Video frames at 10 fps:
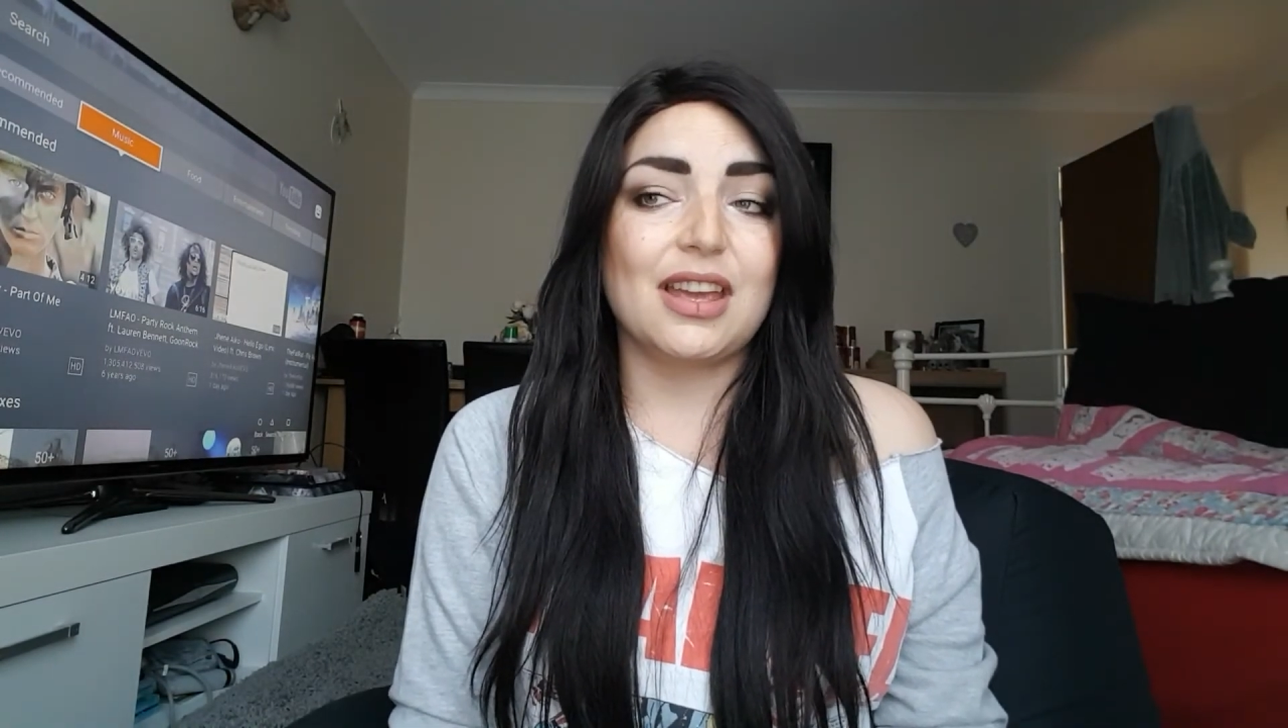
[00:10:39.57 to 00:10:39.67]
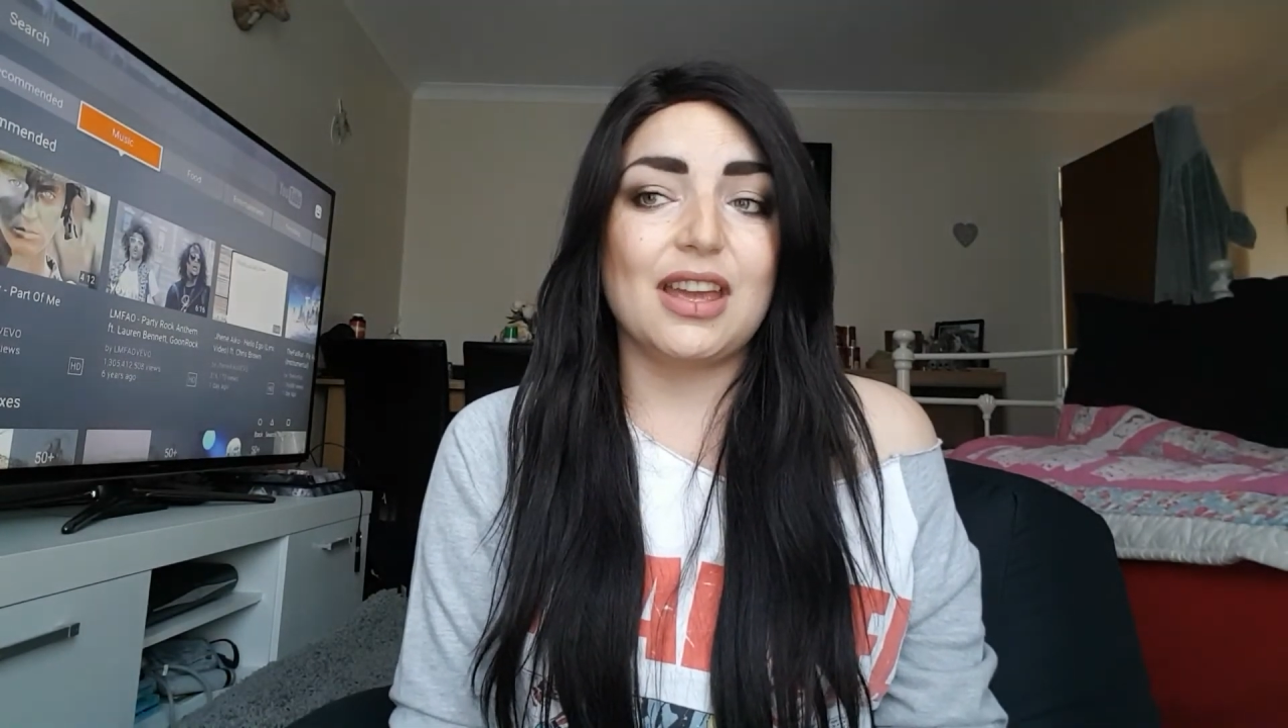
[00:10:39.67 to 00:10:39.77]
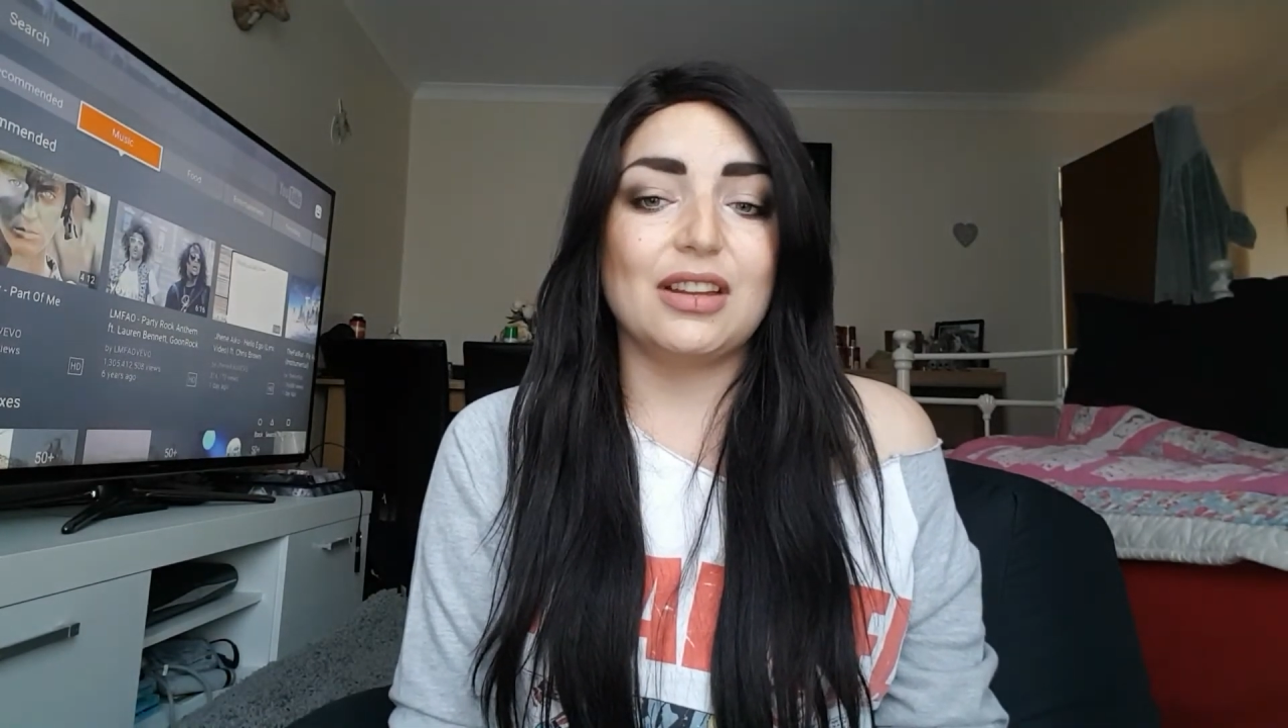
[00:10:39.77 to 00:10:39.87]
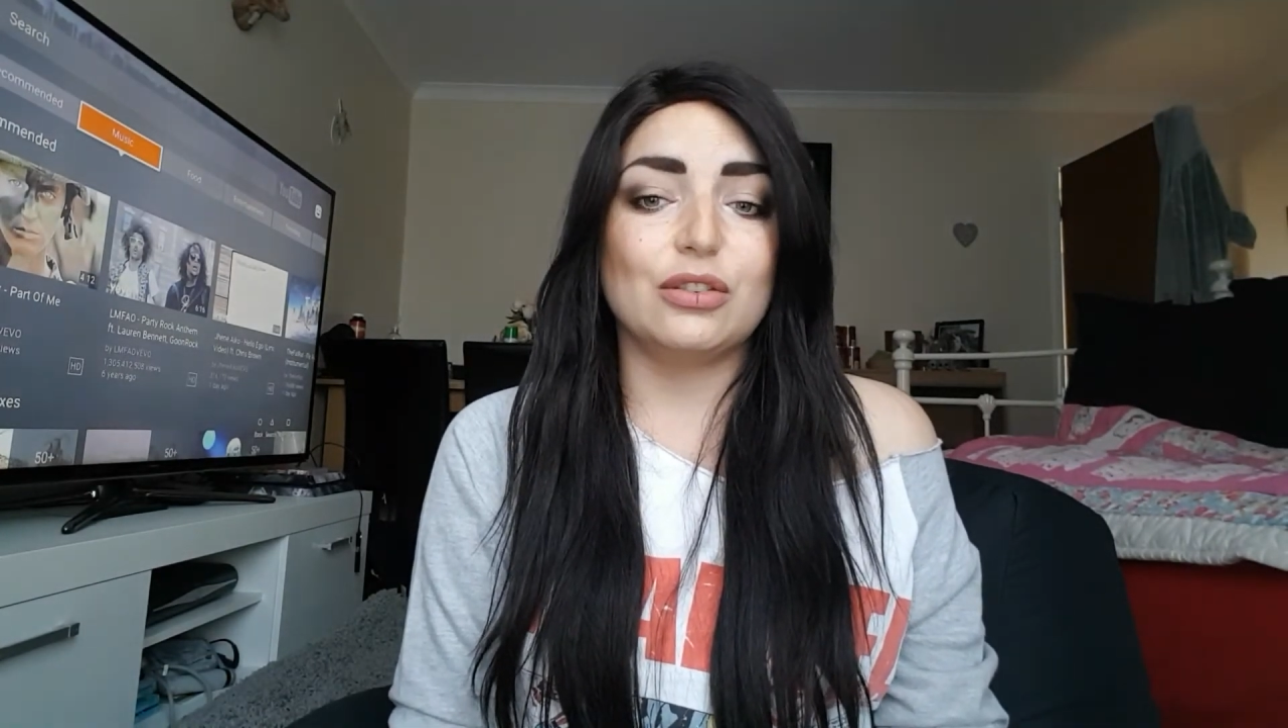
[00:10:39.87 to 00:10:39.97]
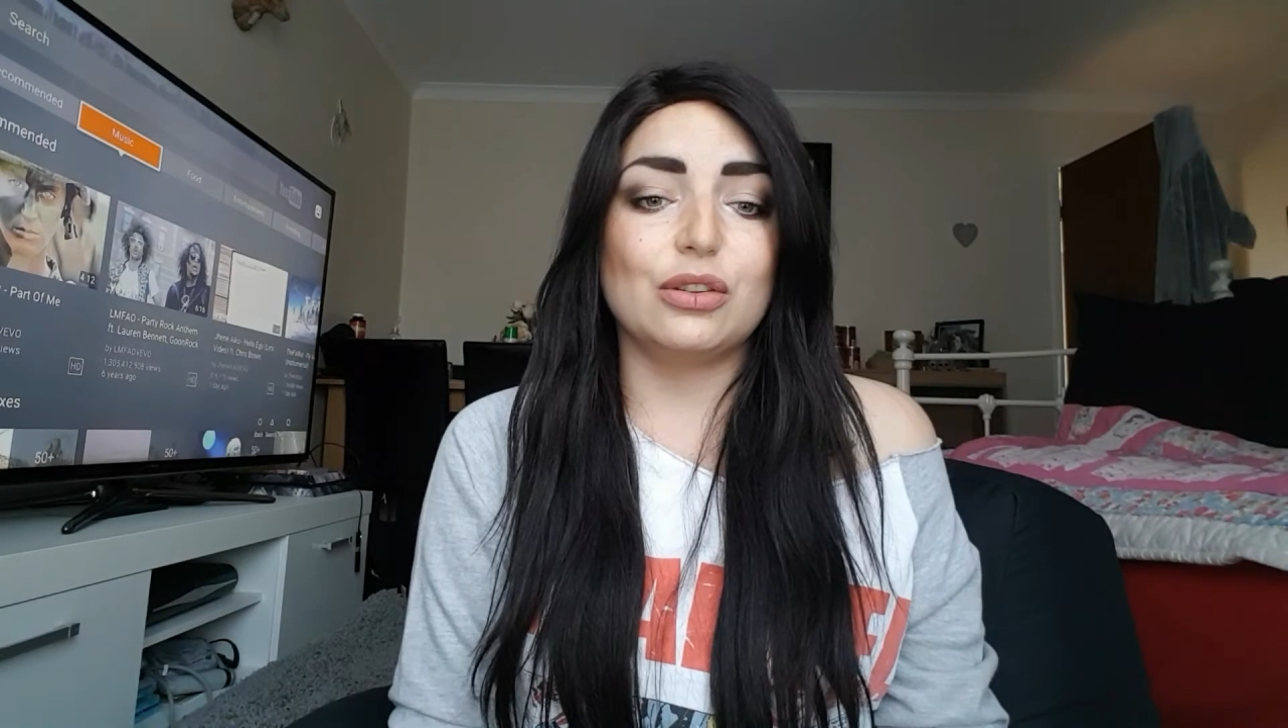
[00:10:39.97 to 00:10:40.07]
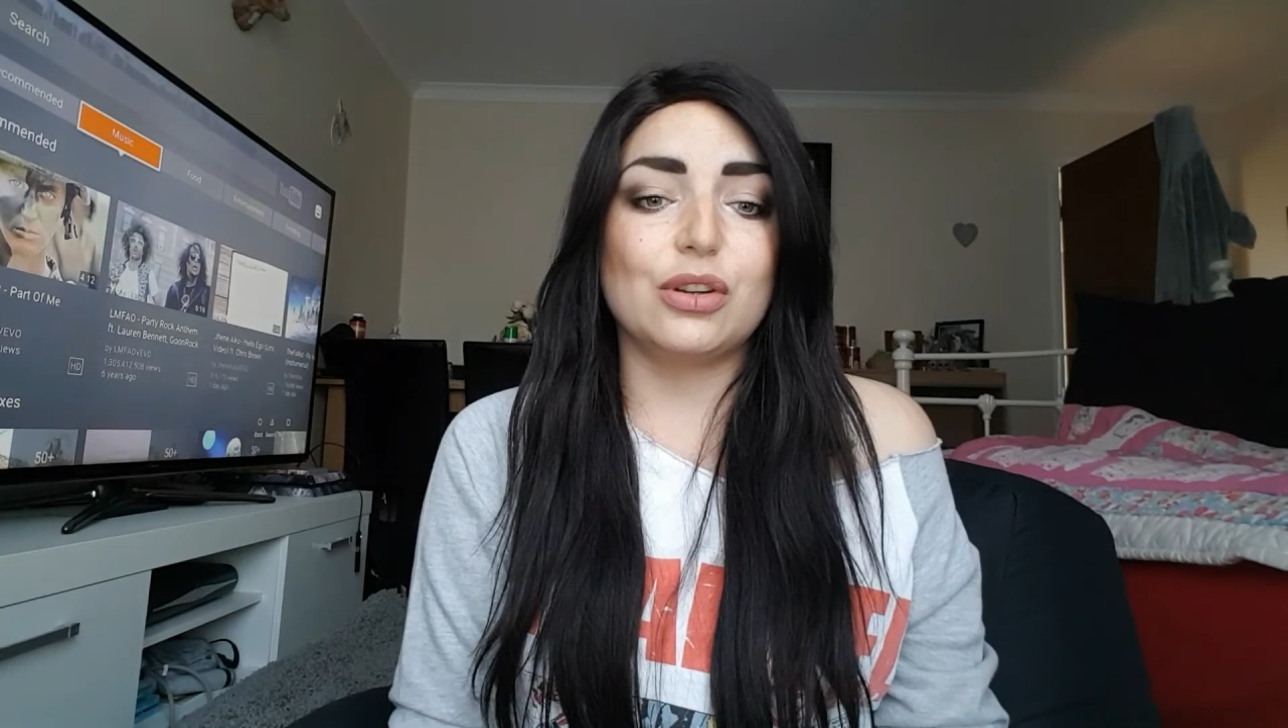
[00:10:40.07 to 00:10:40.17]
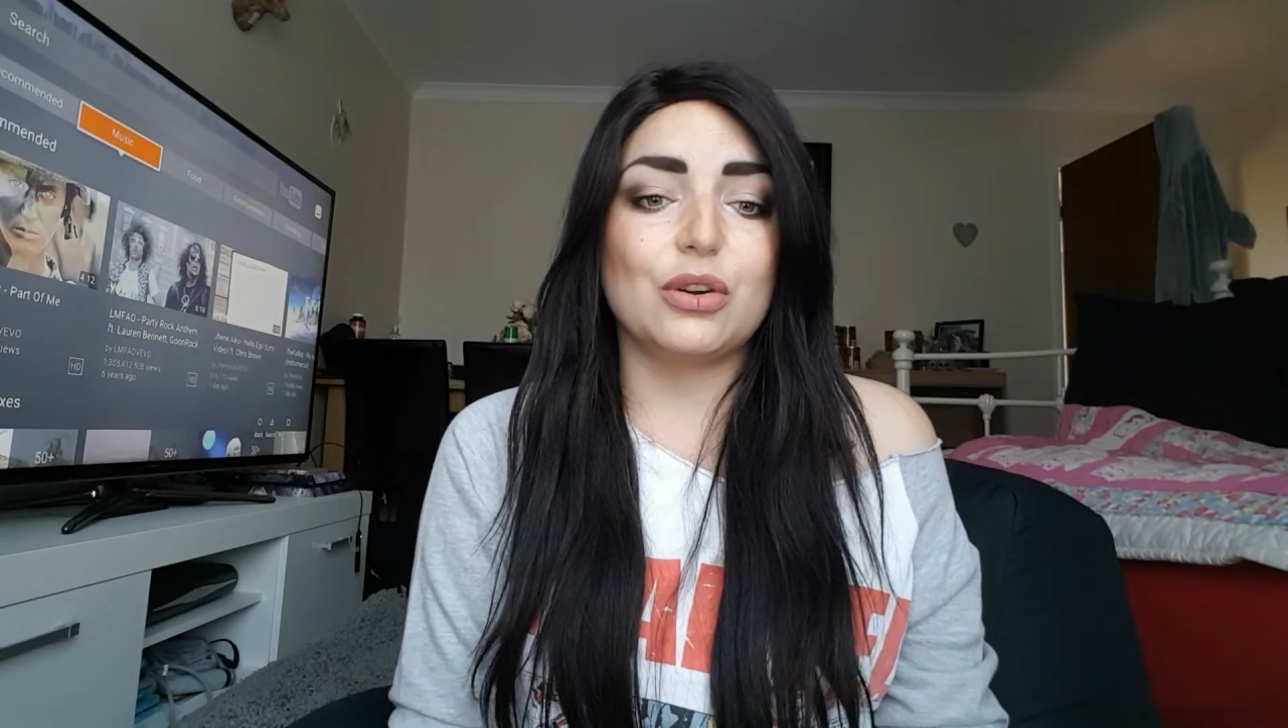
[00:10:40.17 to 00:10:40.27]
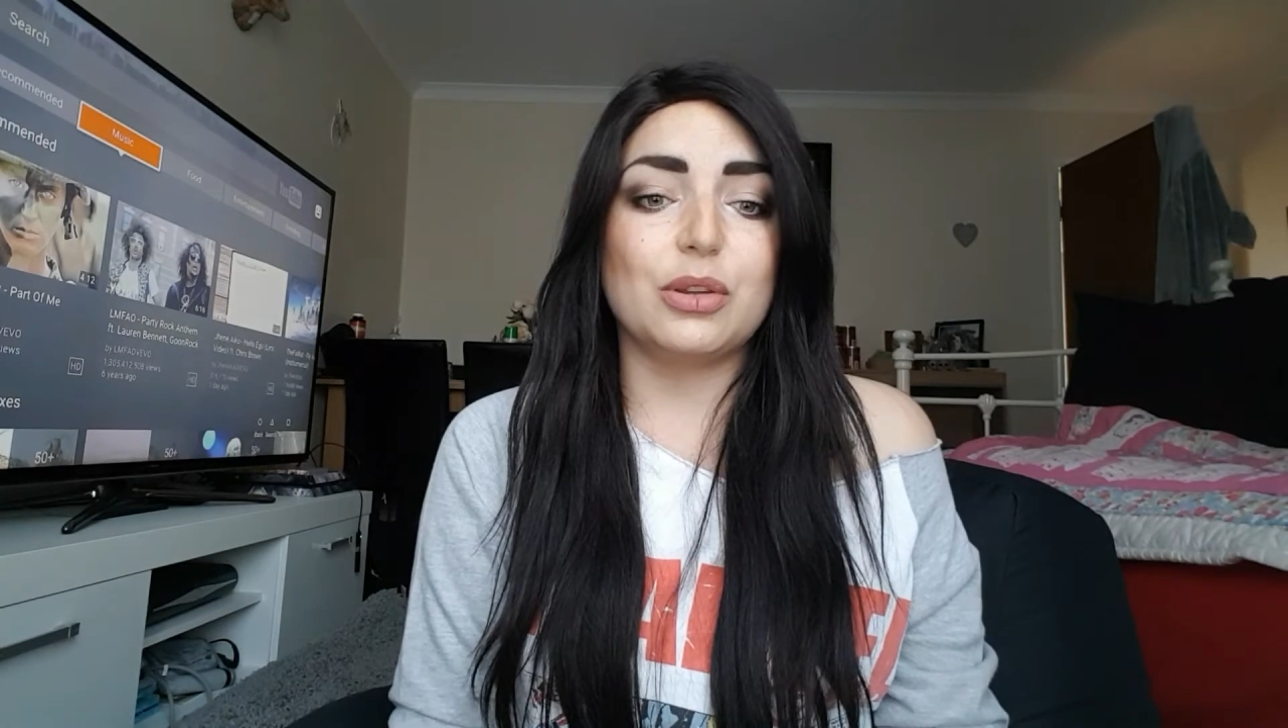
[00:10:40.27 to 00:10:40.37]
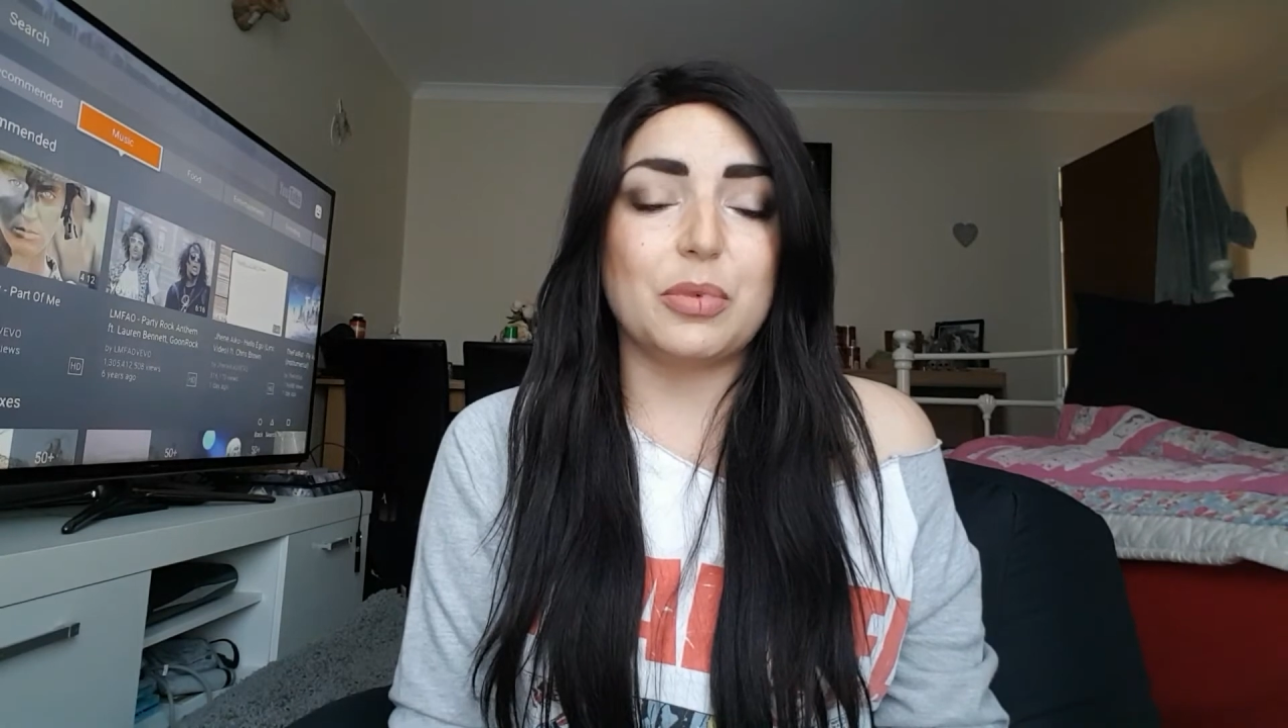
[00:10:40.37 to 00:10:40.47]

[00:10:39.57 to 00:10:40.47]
and look on the